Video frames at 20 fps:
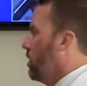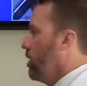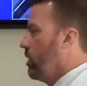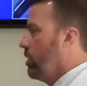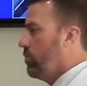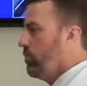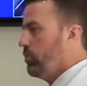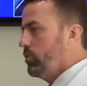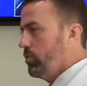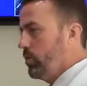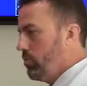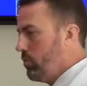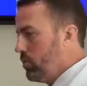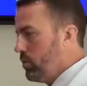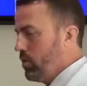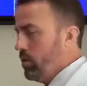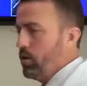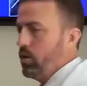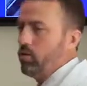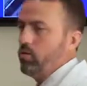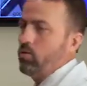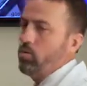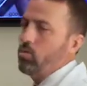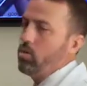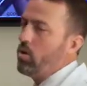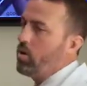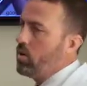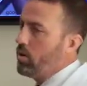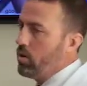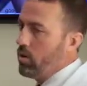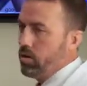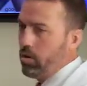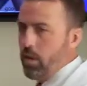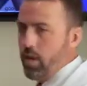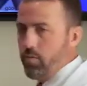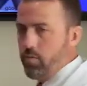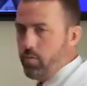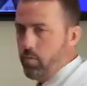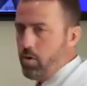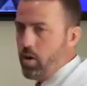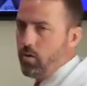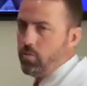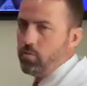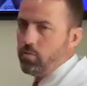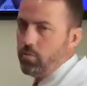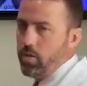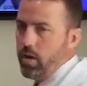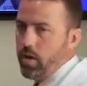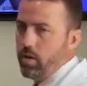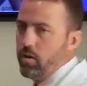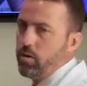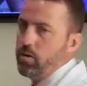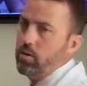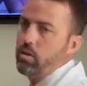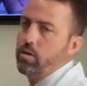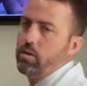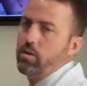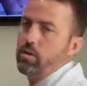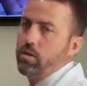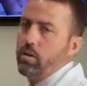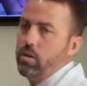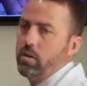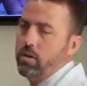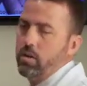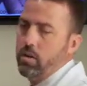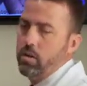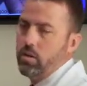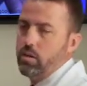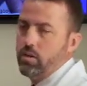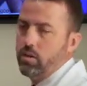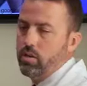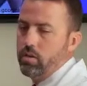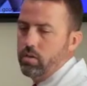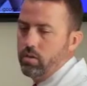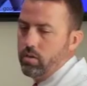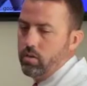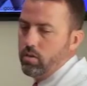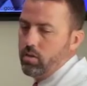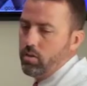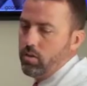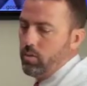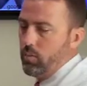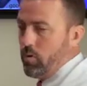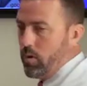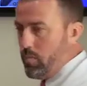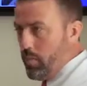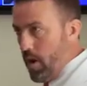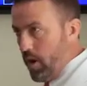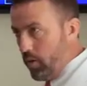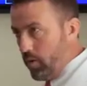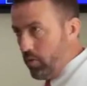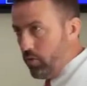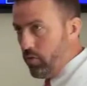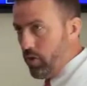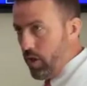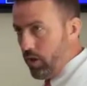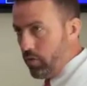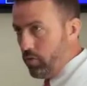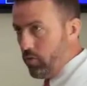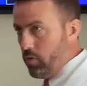and for some reason that doesn't work, or they have a problem later, and then you can re-microfracture.